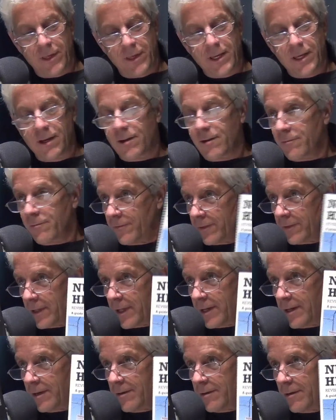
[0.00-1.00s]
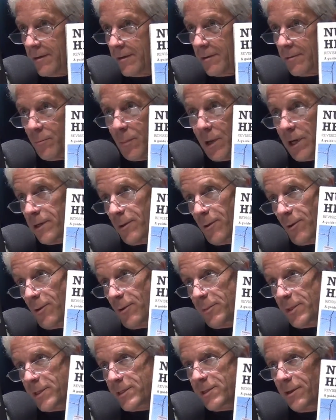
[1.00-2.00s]
the flooded mud
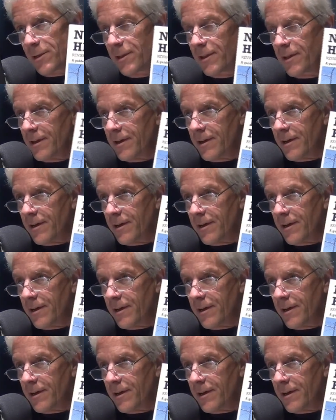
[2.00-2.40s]
hole missile